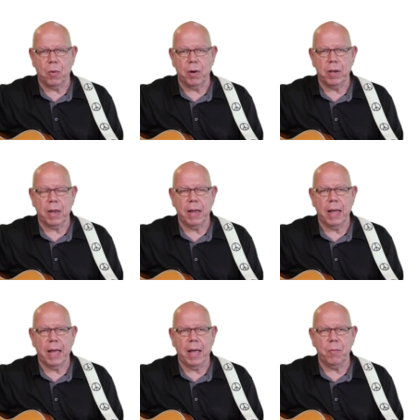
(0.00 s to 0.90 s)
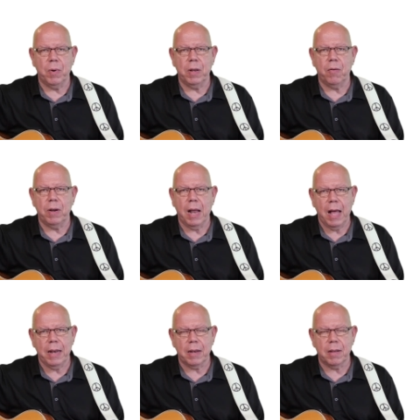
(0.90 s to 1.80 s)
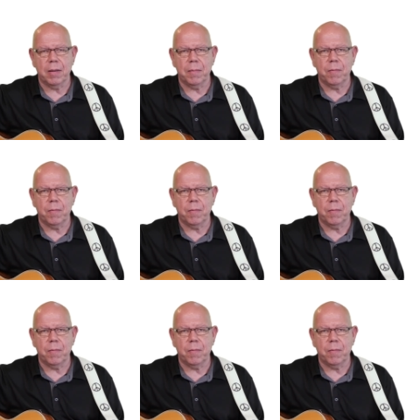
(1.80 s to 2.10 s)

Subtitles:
chords, and when they're not